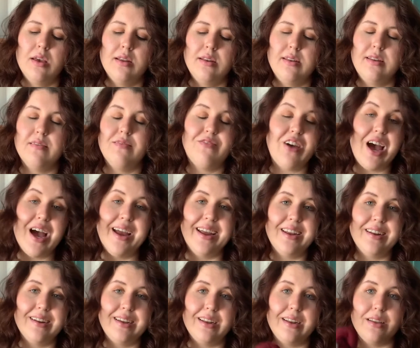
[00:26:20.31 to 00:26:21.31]

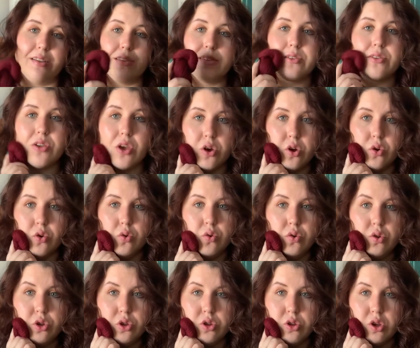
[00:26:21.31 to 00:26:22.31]
divine. It is so
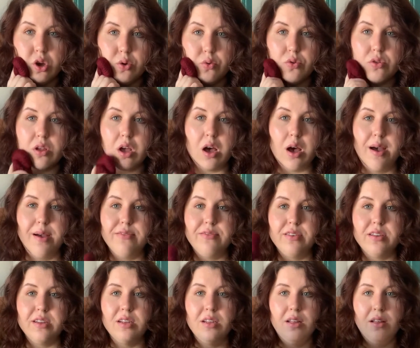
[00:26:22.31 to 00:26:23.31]

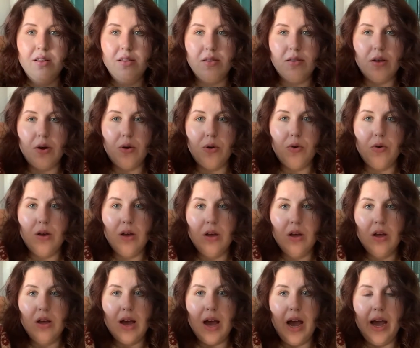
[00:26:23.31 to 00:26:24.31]
soft. So
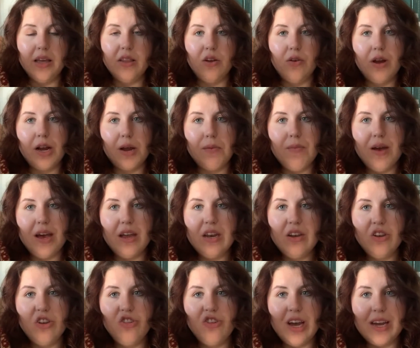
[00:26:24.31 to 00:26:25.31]
highly
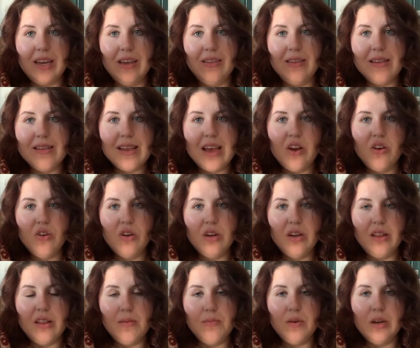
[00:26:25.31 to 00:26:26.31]
recommend checking this out.
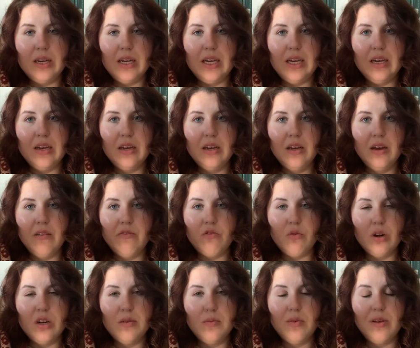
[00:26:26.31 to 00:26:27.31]
It's pretty
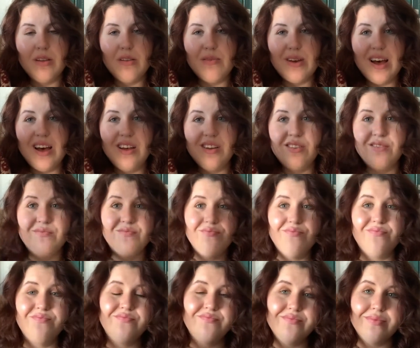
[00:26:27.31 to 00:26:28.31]
affordable as well,
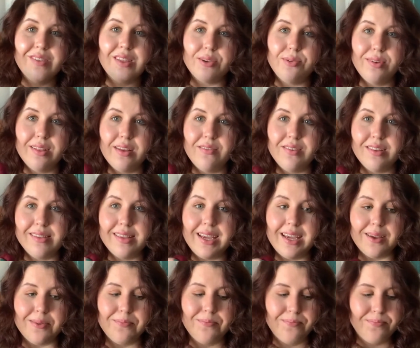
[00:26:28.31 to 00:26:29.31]
so we love to see it.